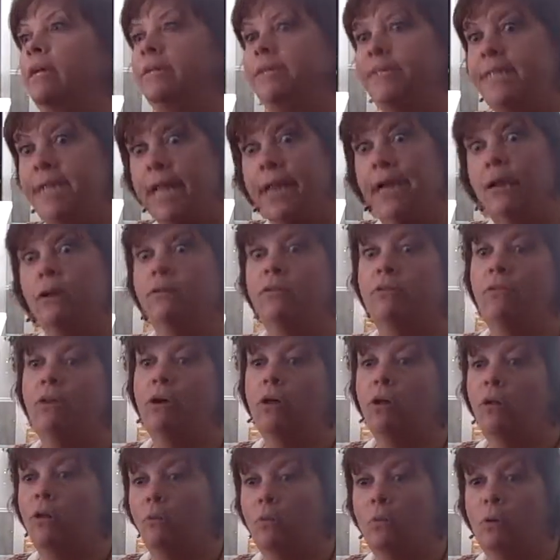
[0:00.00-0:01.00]
tear the
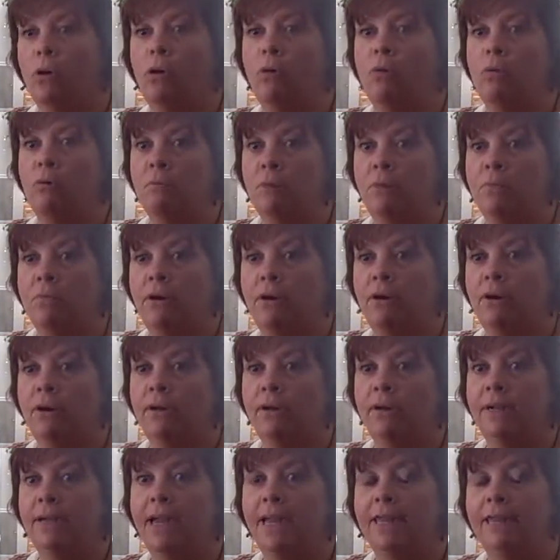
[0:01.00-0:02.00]
whole poem
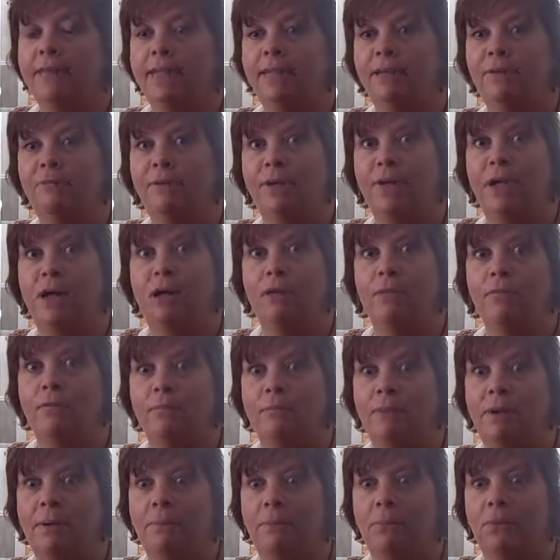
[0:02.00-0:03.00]
apart. I think we all
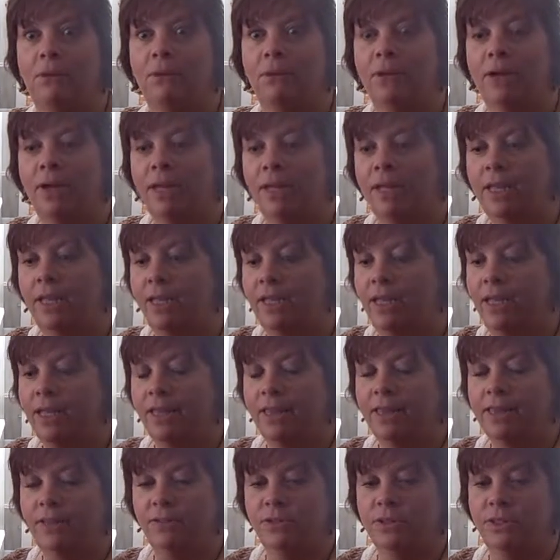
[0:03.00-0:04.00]
remember
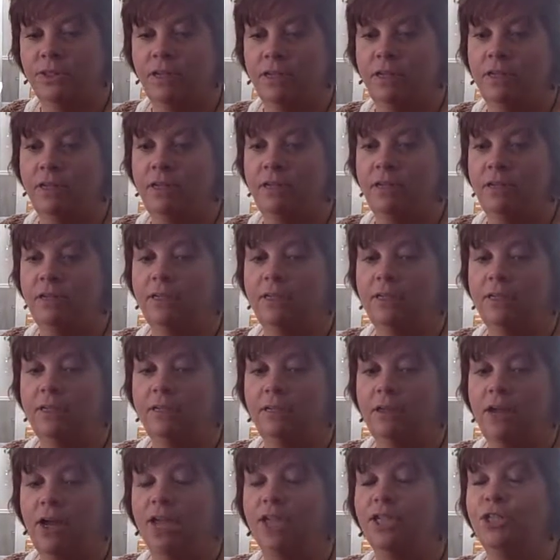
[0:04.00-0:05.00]
those
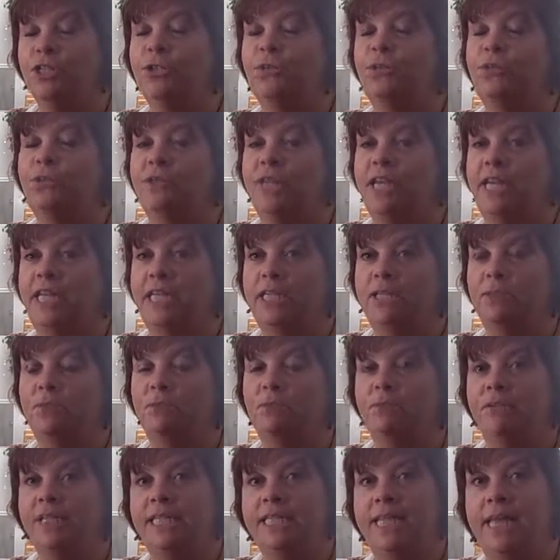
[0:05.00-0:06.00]
high school days
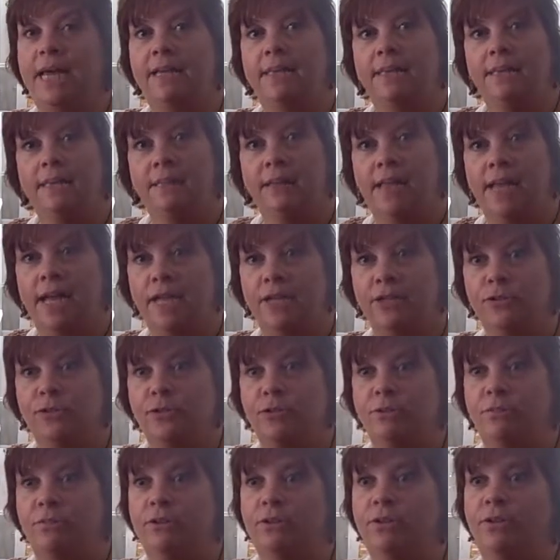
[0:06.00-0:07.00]
when we sat in the
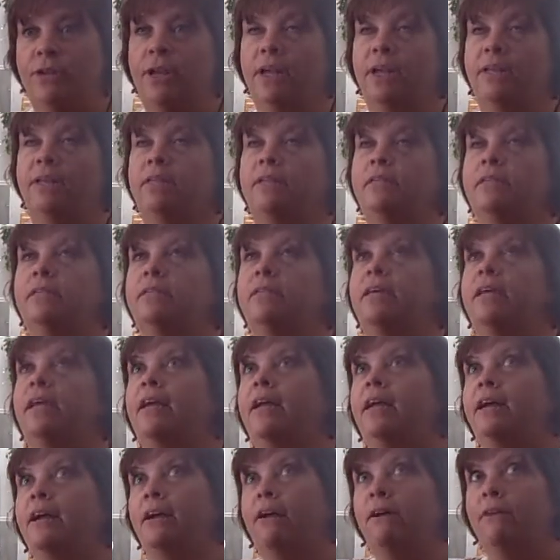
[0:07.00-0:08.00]
classroom and you had to
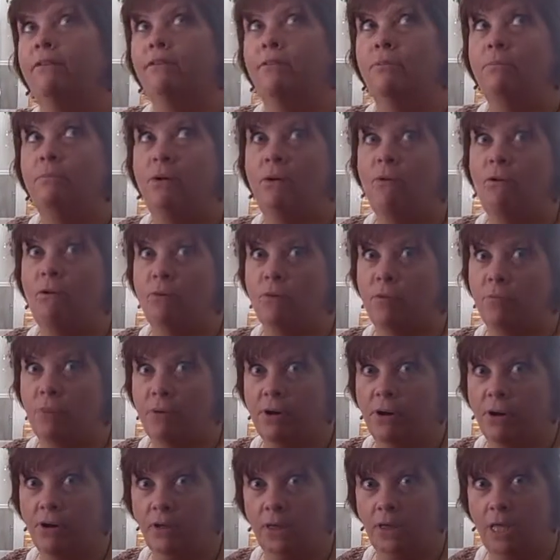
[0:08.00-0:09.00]
tear the poem
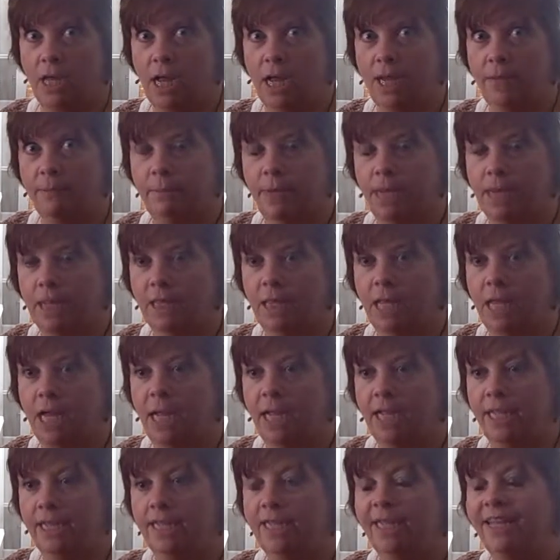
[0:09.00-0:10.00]
apart line by
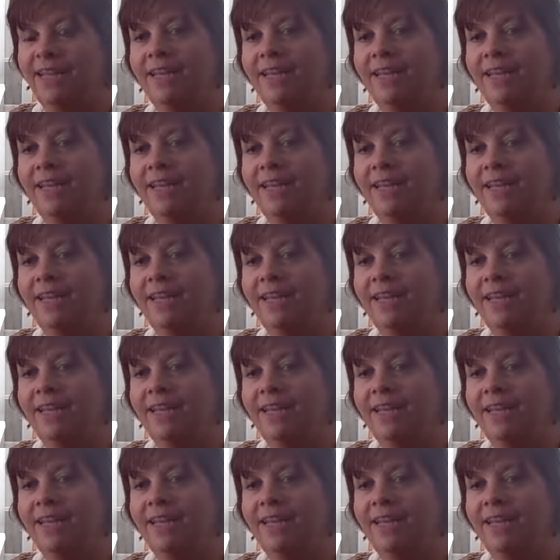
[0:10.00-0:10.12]
line.